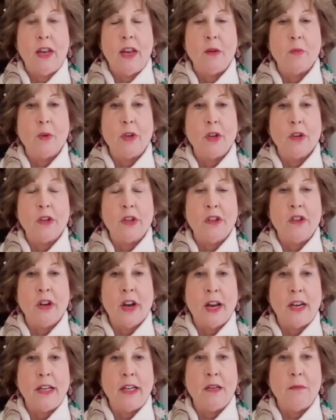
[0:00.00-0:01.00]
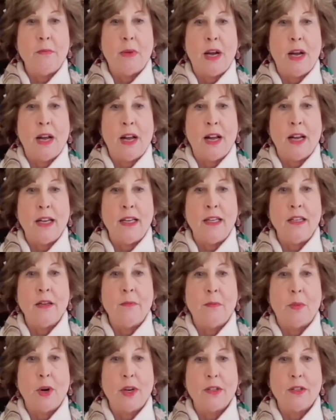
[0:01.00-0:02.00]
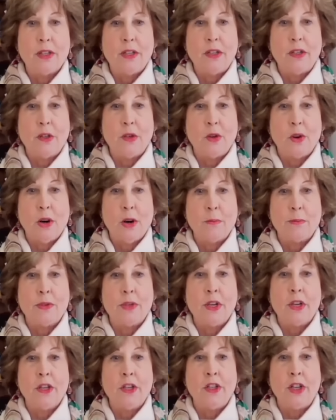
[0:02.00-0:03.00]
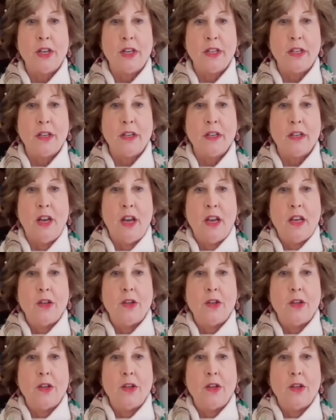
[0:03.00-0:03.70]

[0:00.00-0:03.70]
And we are united behind President Trump's agenda